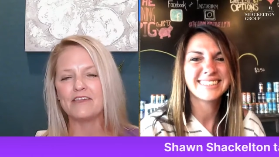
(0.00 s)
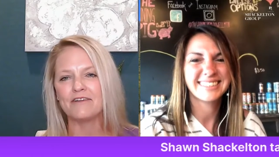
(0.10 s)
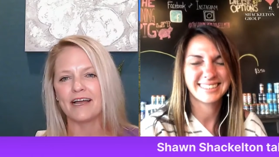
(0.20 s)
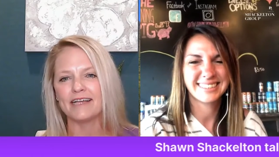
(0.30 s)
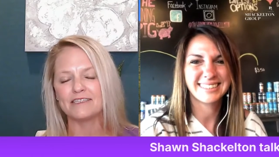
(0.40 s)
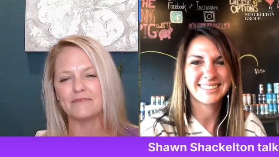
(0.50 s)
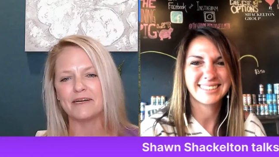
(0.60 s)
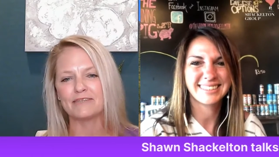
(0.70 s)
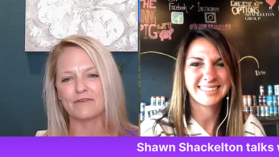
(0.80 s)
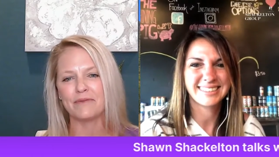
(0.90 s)
Speaker 1: you guys so
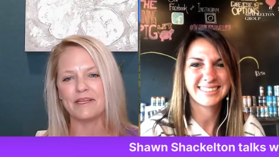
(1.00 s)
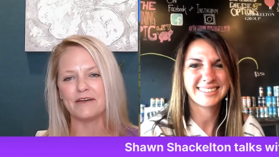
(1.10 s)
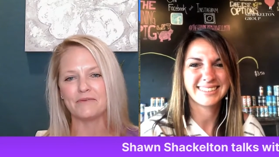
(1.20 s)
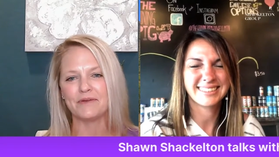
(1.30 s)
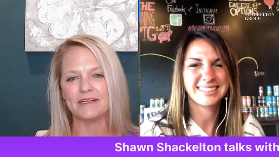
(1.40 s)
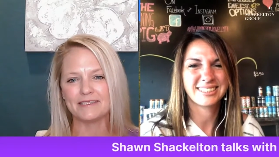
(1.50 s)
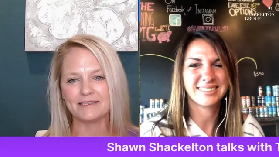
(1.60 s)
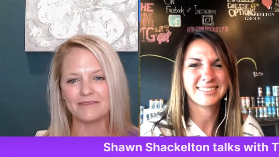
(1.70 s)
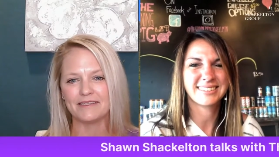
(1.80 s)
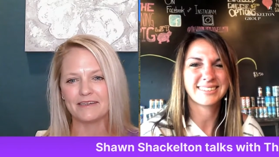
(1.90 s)
much for being open and
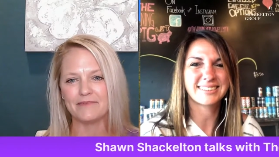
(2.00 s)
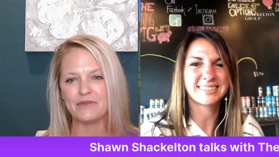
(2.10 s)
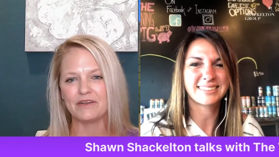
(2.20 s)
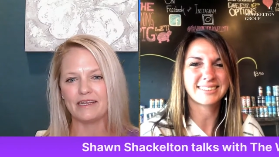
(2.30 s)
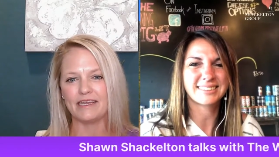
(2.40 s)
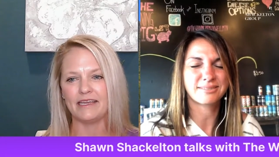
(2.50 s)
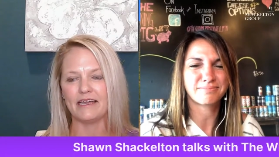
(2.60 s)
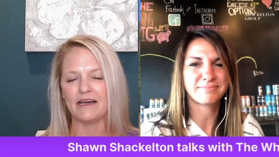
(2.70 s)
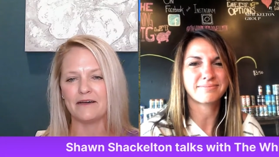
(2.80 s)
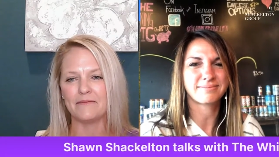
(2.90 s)
serving the
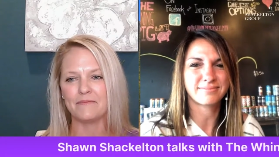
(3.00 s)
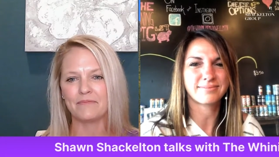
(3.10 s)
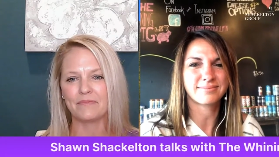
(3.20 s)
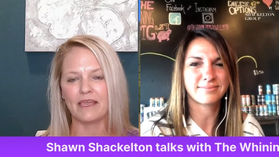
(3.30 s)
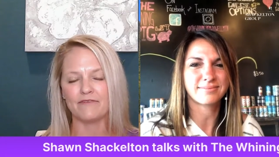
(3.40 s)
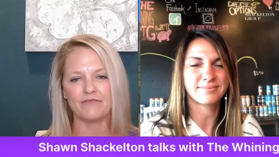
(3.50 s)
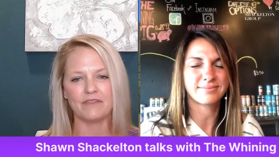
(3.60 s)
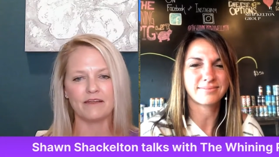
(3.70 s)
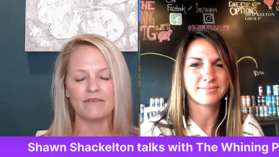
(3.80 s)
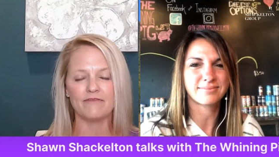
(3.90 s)
community. Um, if
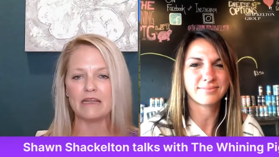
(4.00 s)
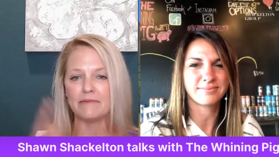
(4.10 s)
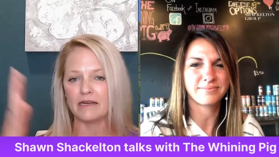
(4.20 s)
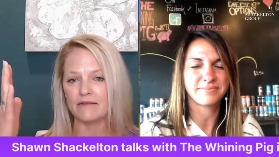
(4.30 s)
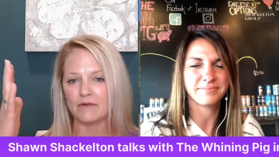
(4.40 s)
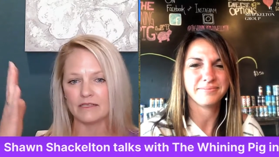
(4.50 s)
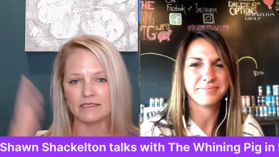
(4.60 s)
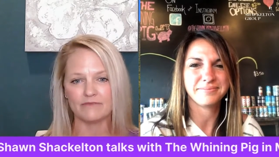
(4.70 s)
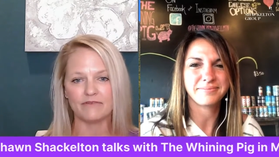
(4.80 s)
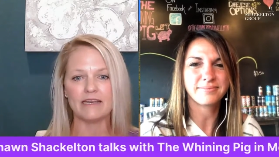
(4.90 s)
there, if anybody
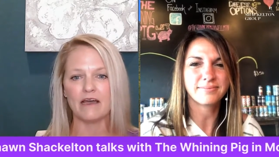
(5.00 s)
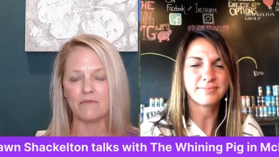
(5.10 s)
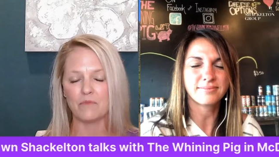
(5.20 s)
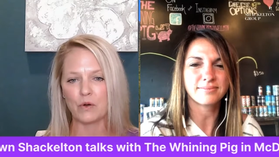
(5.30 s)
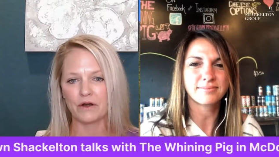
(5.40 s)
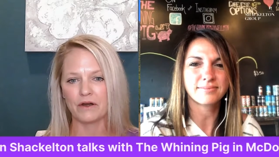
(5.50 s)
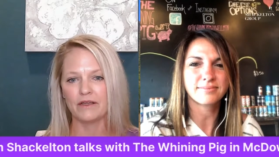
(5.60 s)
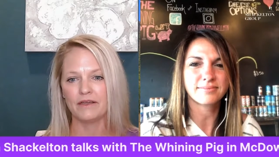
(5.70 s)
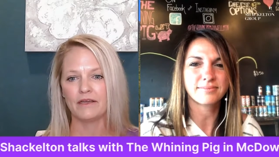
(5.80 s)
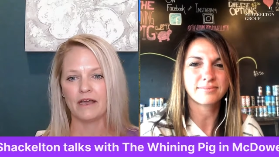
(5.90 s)
wants to find out more,
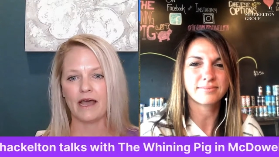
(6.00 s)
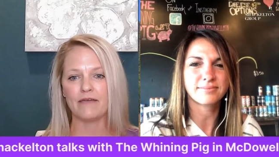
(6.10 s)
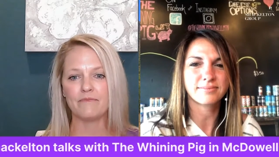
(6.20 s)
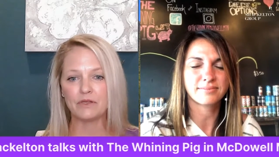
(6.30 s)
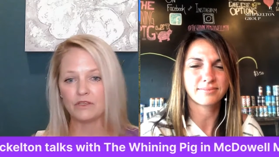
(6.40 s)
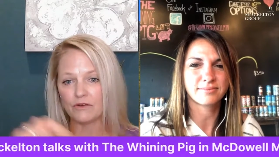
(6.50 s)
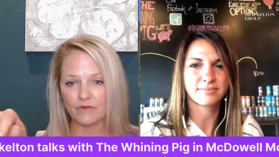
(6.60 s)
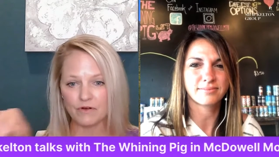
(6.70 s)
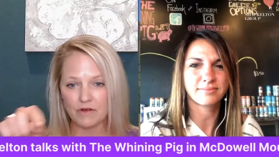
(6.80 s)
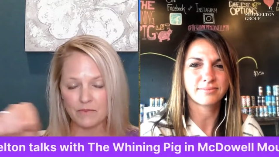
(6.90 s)
I put
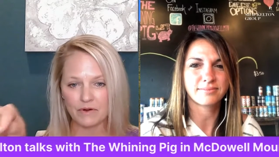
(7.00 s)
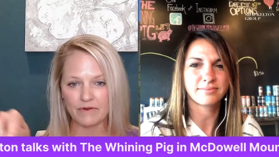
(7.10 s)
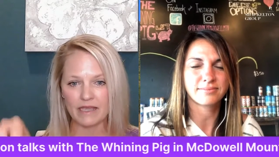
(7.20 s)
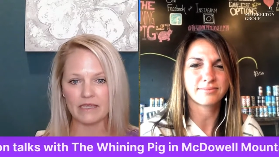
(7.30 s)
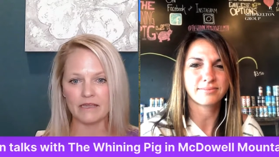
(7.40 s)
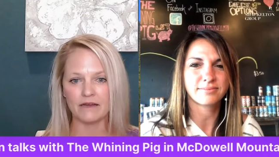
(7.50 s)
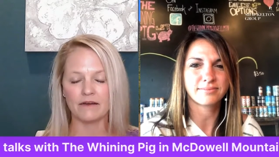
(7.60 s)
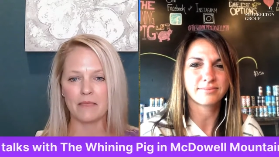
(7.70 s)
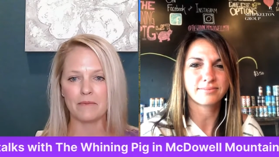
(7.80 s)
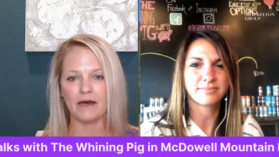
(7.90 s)
your phone number right here
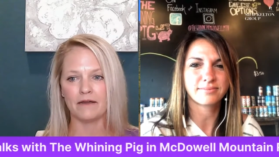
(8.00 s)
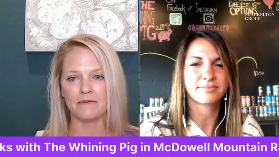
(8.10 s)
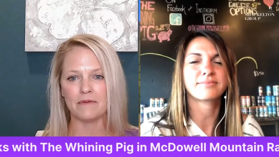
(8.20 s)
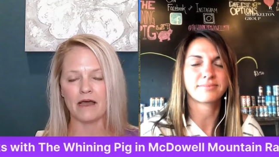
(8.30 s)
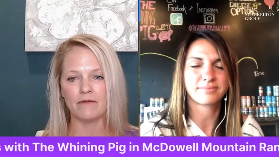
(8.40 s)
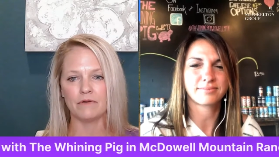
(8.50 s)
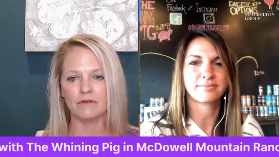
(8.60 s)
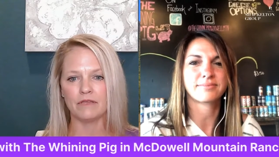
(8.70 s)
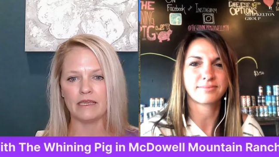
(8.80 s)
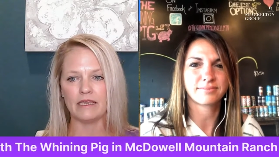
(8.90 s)
in the bottom. I
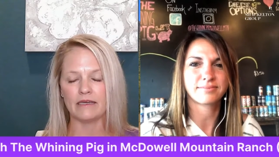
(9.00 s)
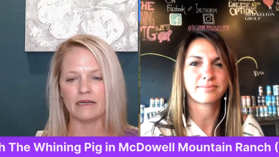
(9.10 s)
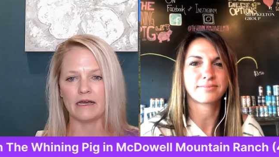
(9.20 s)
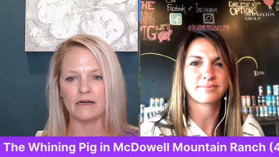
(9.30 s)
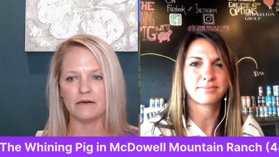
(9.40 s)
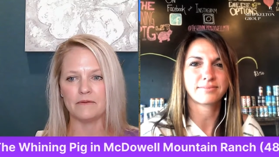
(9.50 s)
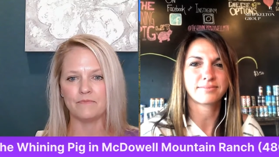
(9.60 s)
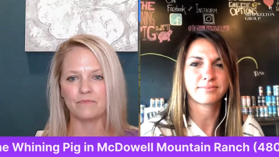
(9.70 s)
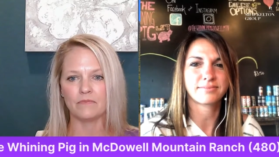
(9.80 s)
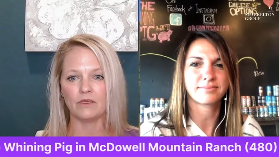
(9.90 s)
will link
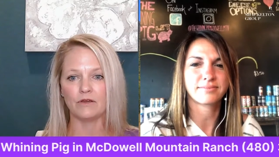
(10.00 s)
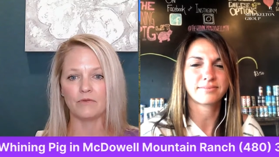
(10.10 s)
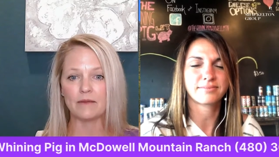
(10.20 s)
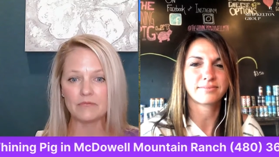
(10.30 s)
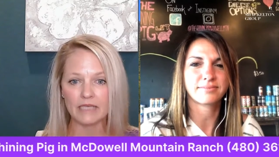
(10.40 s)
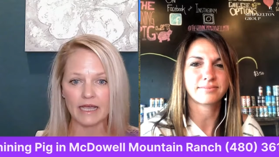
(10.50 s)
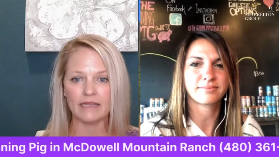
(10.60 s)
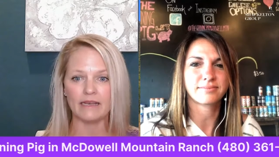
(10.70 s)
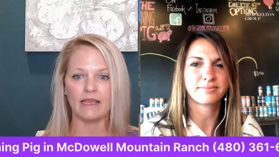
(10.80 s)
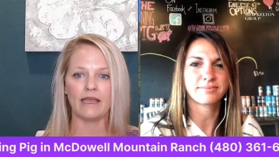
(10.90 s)
um, your
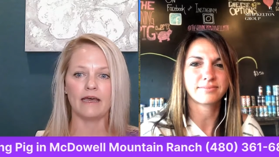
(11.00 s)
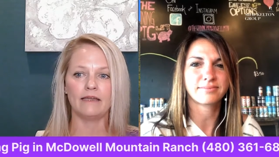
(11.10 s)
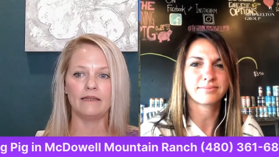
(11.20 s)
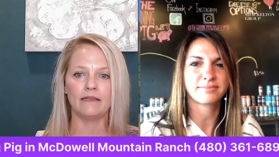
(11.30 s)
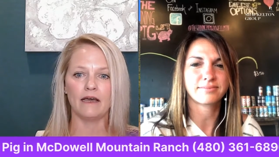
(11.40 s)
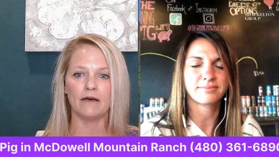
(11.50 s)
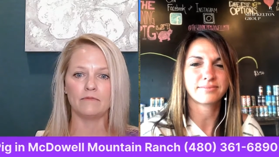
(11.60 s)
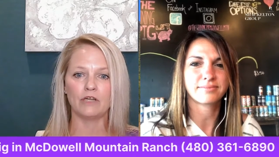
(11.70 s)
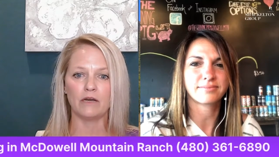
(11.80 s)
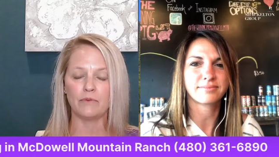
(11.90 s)
website and
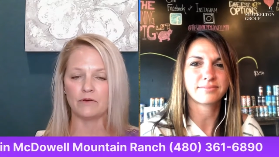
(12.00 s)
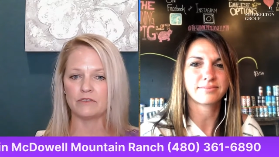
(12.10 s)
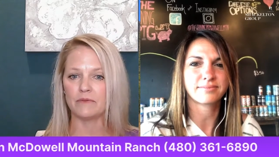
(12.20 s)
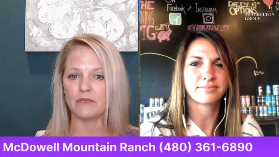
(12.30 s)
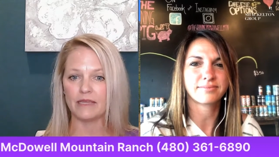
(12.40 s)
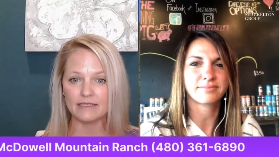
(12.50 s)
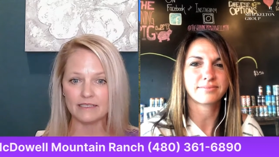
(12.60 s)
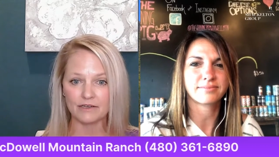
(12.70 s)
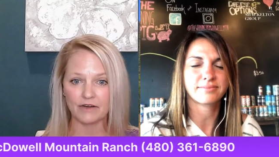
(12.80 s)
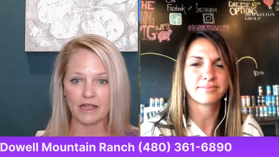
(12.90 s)
um, try to post some of the
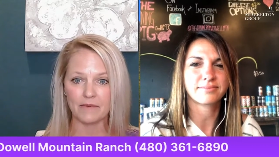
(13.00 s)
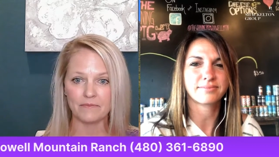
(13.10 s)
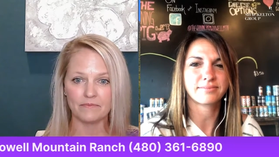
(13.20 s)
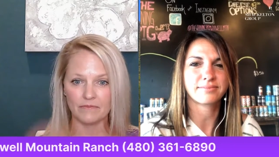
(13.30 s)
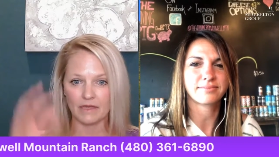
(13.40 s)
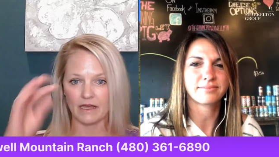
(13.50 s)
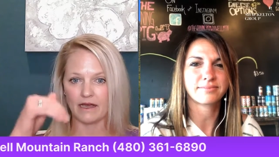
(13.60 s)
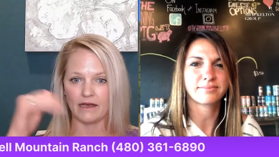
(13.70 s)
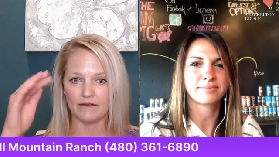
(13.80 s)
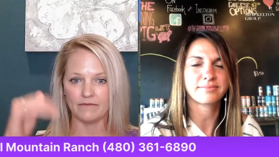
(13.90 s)
Instagram
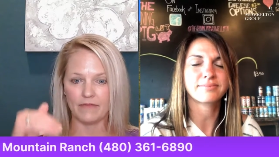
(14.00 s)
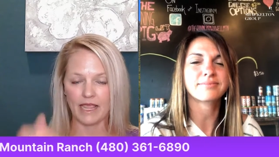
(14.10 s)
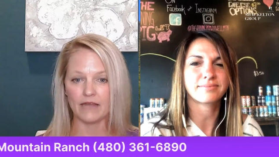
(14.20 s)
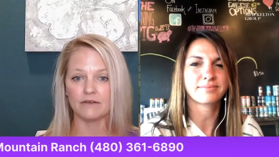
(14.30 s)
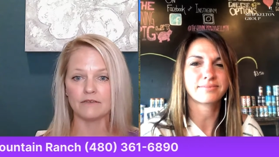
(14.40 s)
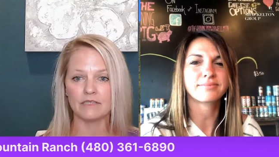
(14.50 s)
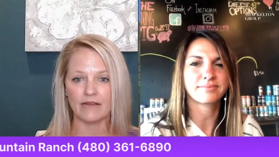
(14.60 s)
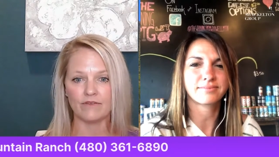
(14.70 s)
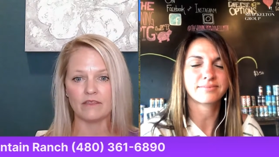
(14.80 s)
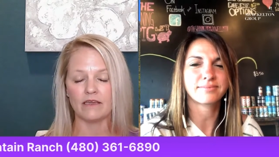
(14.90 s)
uh, handles and
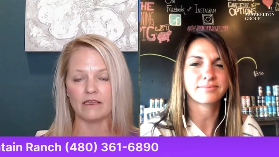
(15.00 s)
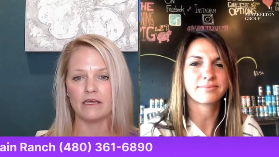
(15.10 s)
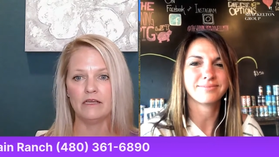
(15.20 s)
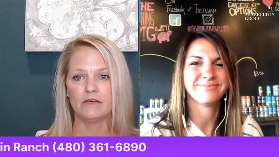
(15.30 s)
everything